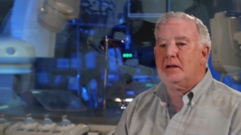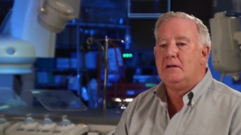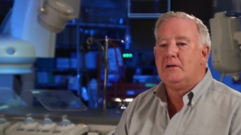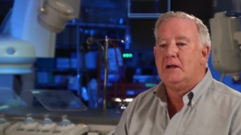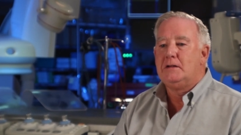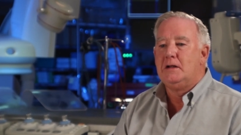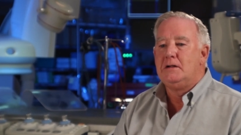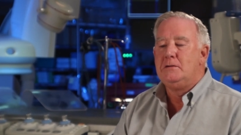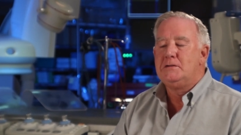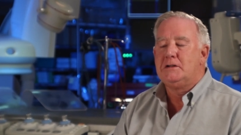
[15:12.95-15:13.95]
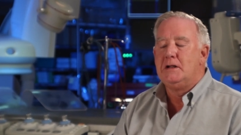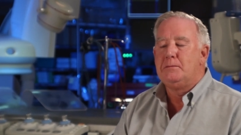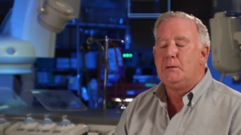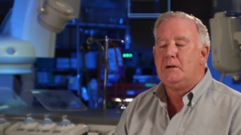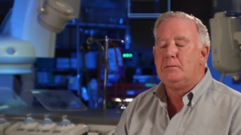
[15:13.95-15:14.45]
that I've got that new
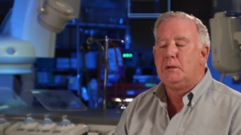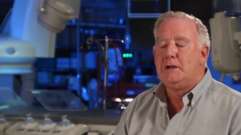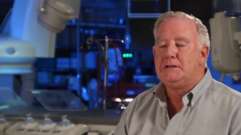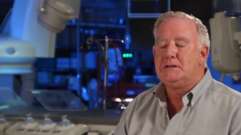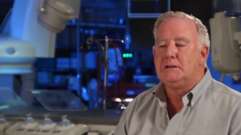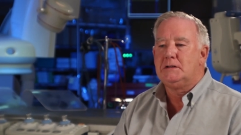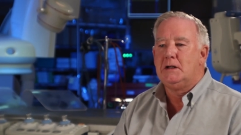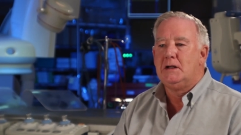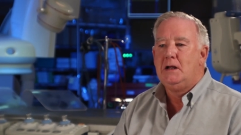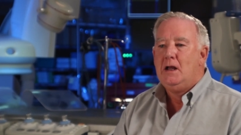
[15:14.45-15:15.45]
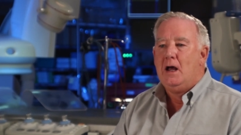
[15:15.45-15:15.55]
stent put in place, that uh,